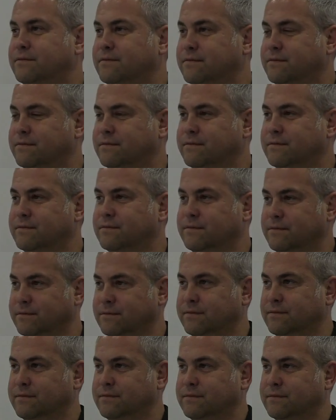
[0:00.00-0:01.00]

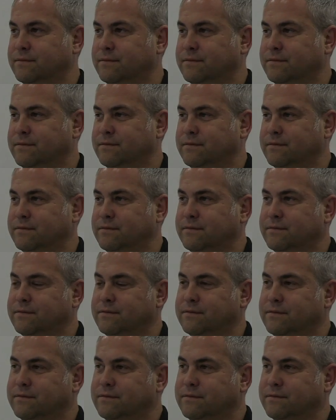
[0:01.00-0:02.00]

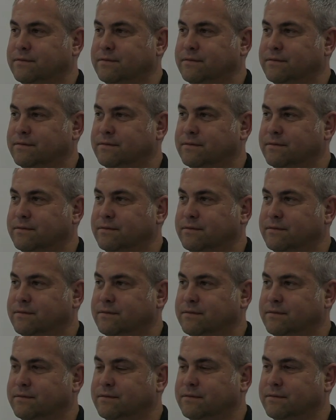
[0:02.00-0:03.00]

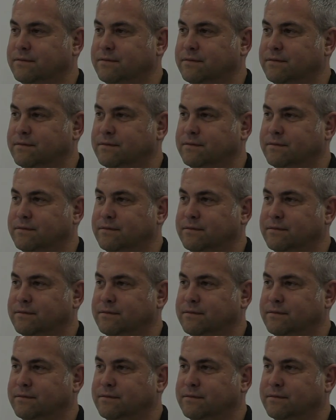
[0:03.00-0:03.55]
No words are spoken by the person on screen.